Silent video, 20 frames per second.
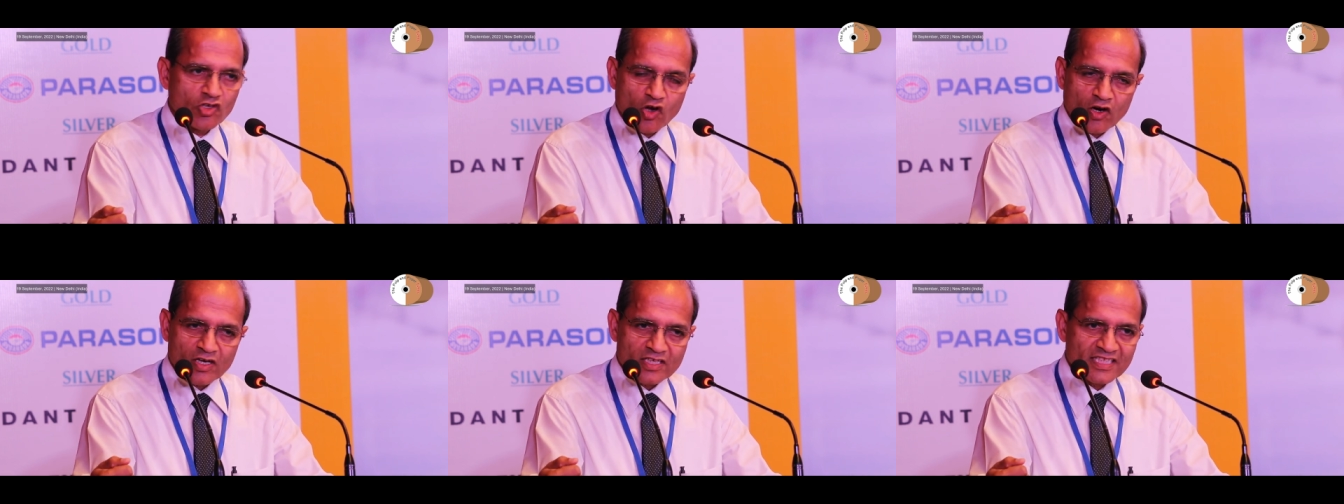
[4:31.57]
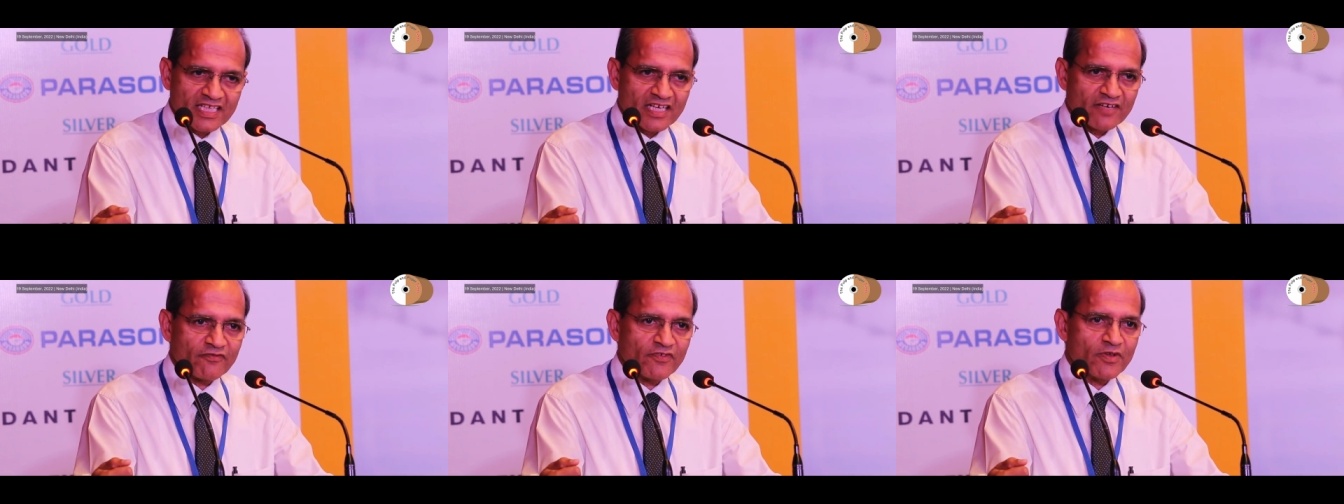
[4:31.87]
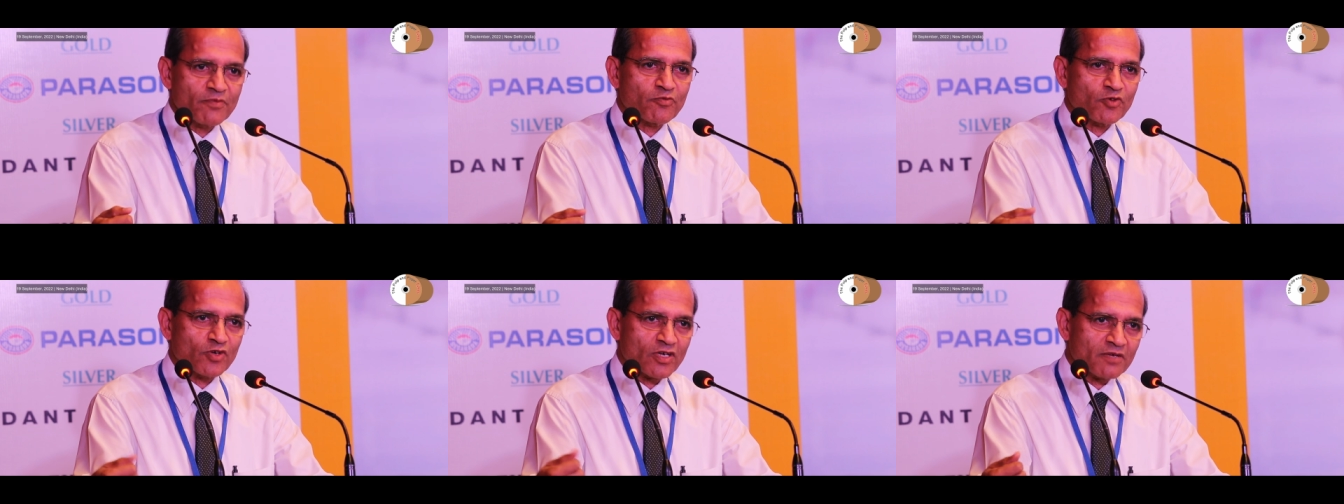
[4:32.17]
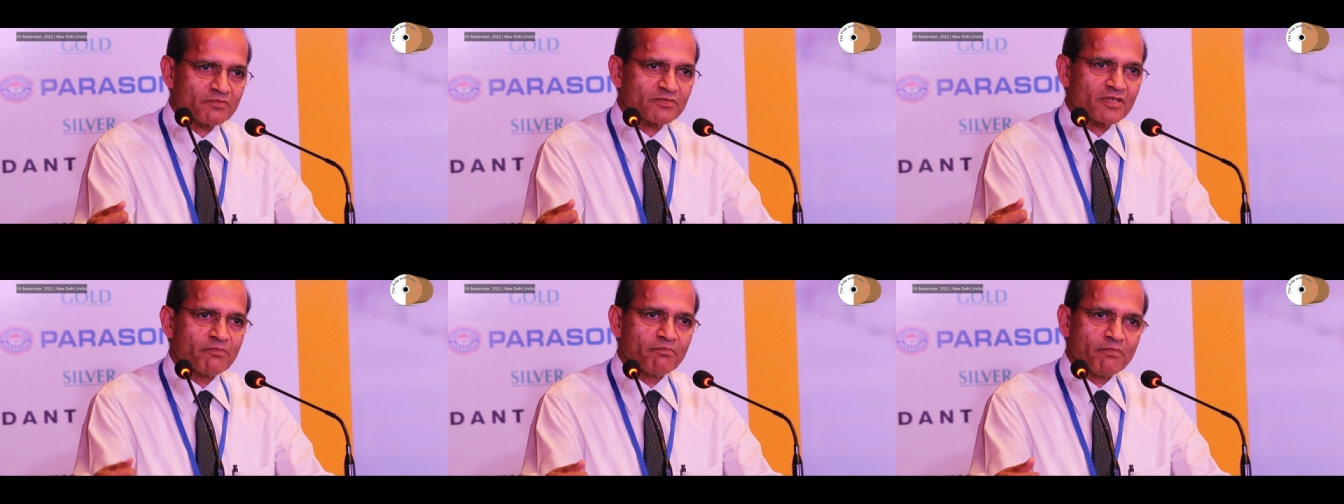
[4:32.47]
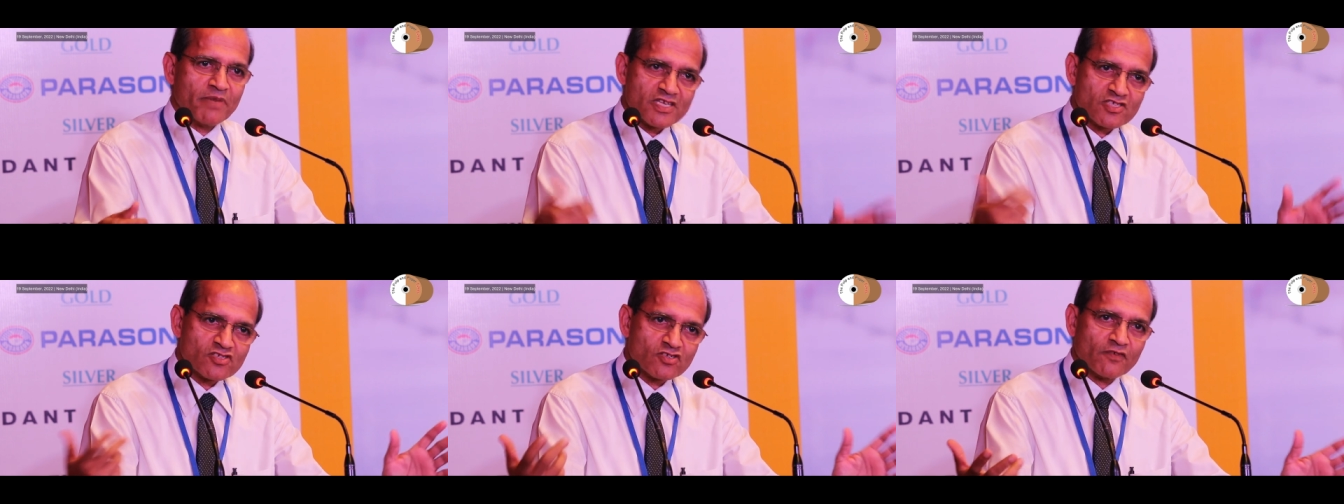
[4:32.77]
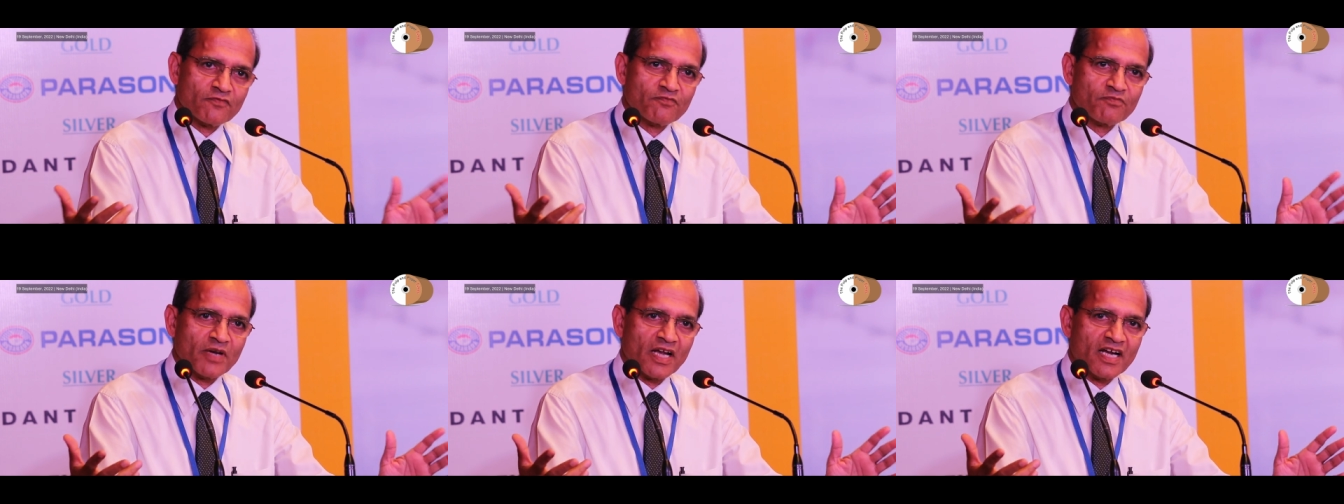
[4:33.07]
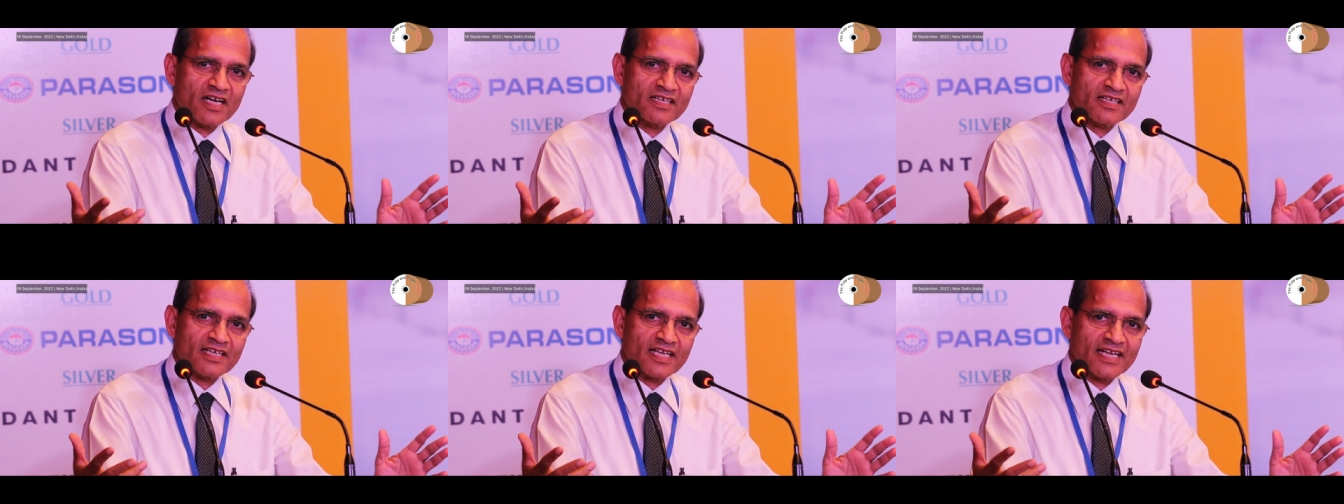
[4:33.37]
Not that we put up the best of
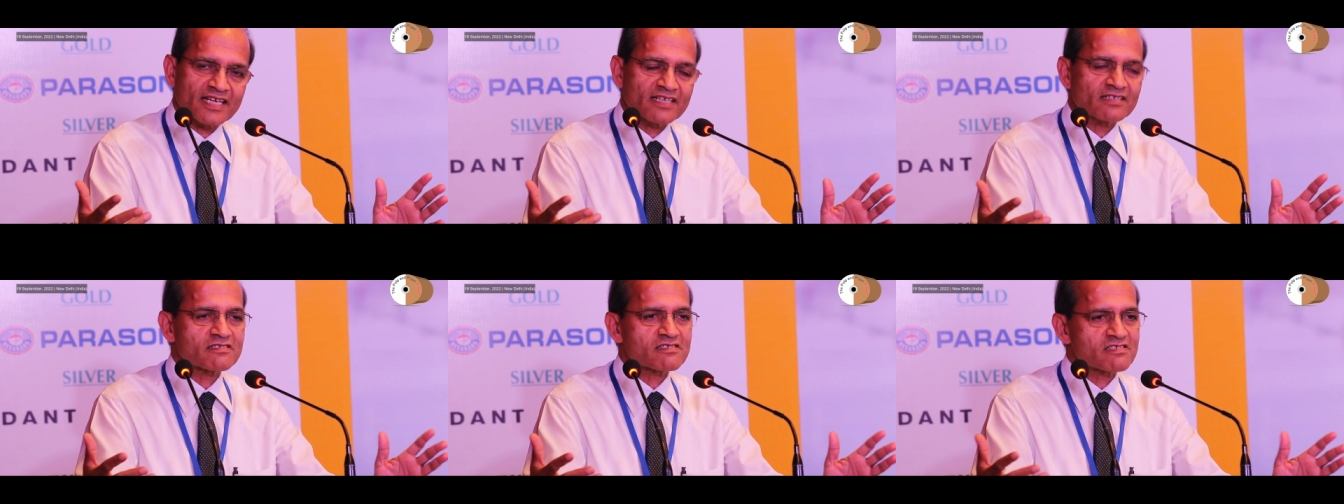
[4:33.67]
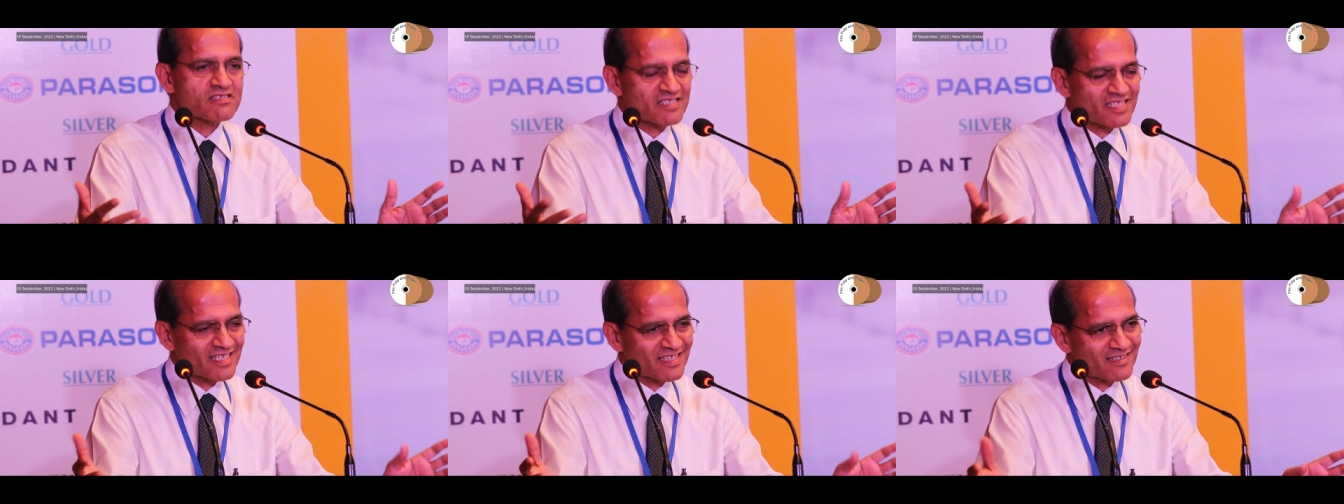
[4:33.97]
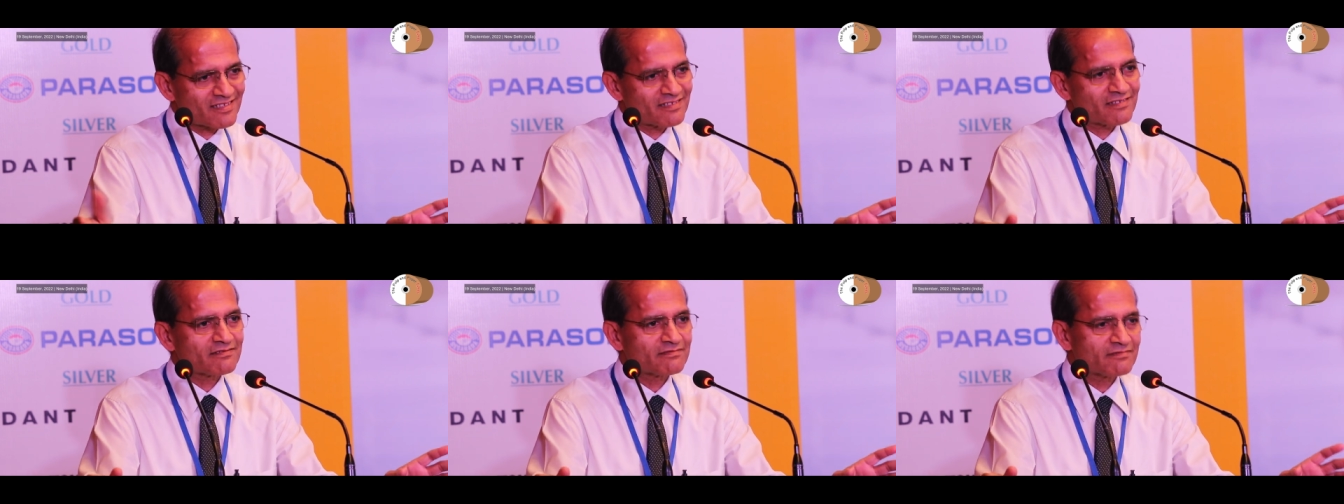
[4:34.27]
plant and still